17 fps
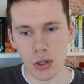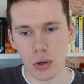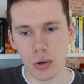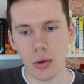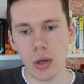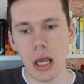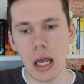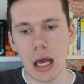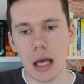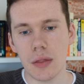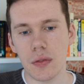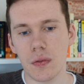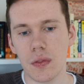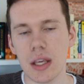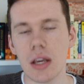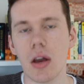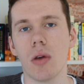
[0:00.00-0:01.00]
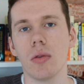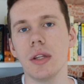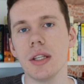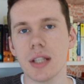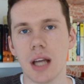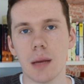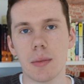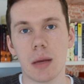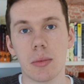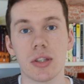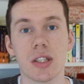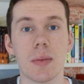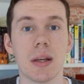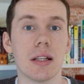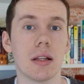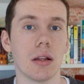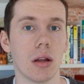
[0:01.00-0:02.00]
So the only
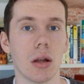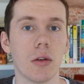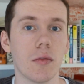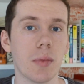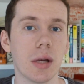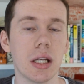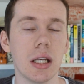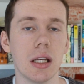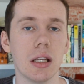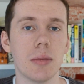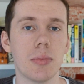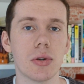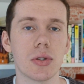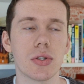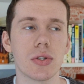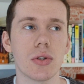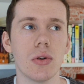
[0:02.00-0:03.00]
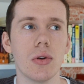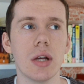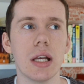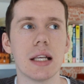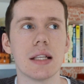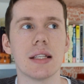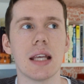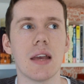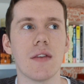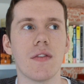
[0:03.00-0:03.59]
time I will spend a lot of money in a bookstore